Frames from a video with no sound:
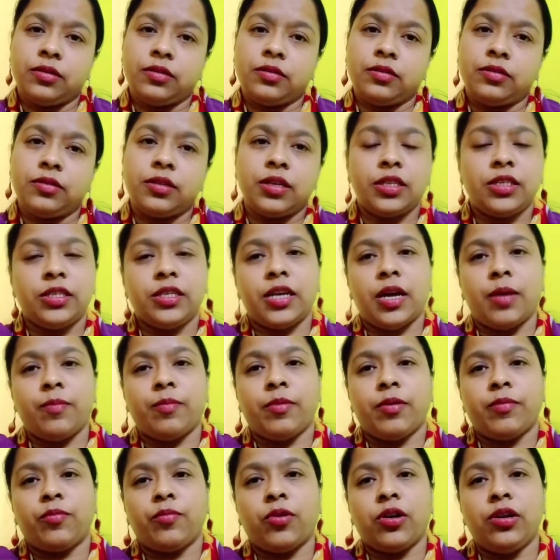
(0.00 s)
Such type
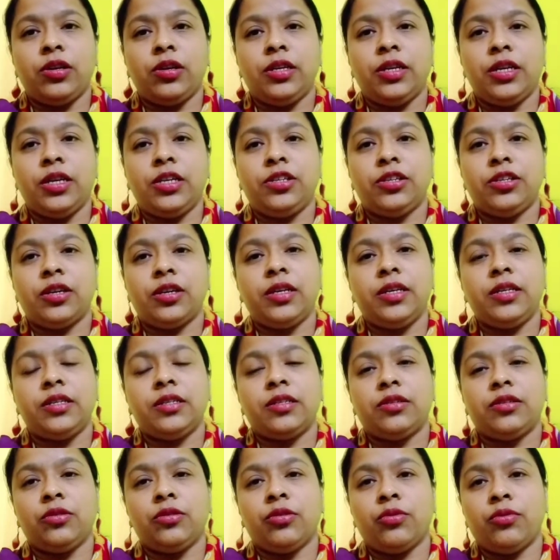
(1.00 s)
of pollination
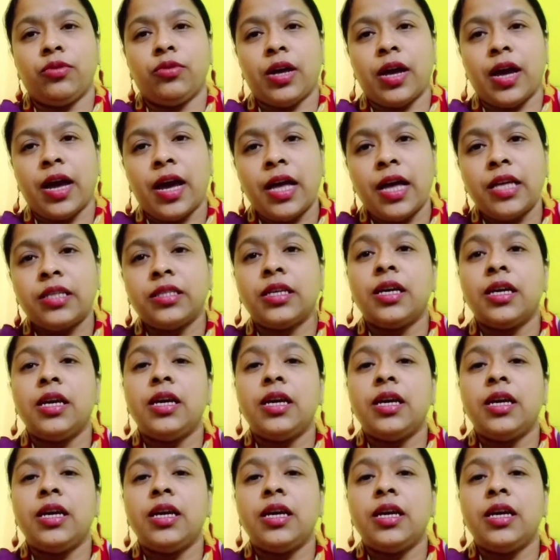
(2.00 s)
is known as